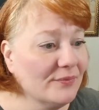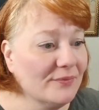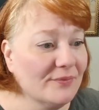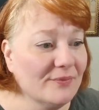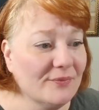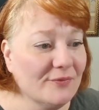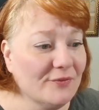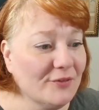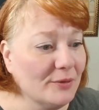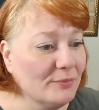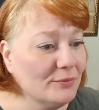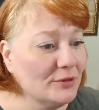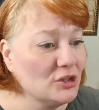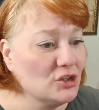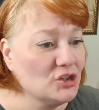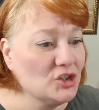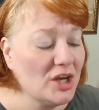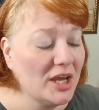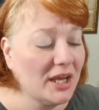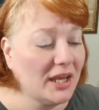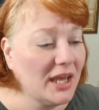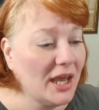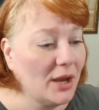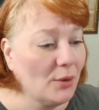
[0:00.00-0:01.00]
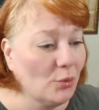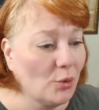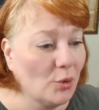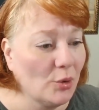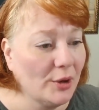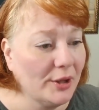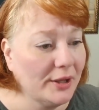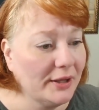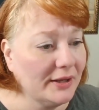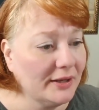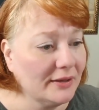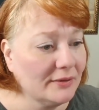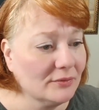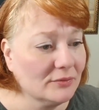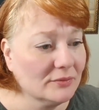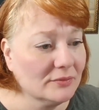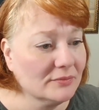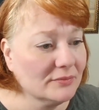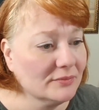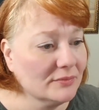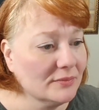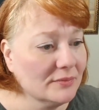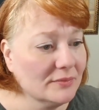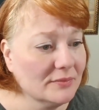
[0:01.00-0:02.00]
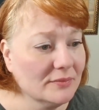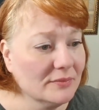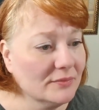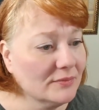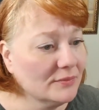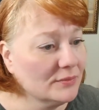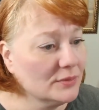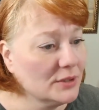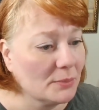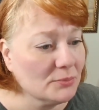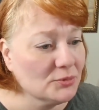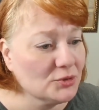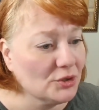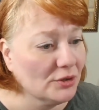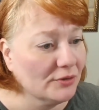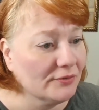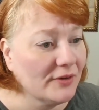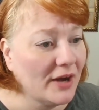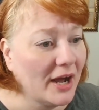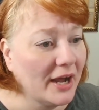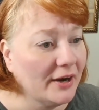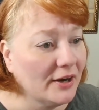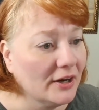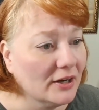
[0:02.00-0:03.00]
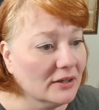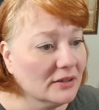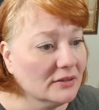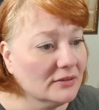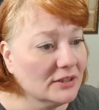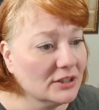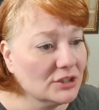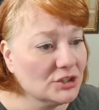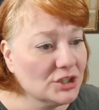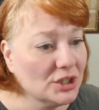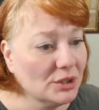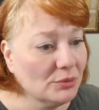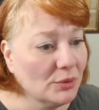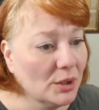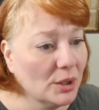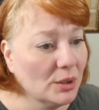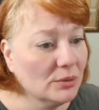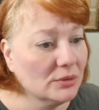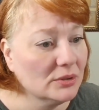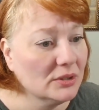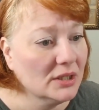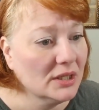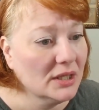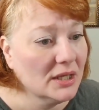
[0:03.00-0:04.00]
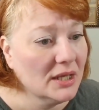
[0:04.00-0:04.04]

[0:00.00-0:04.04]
from this JK Rowling dumpster fire that she wrote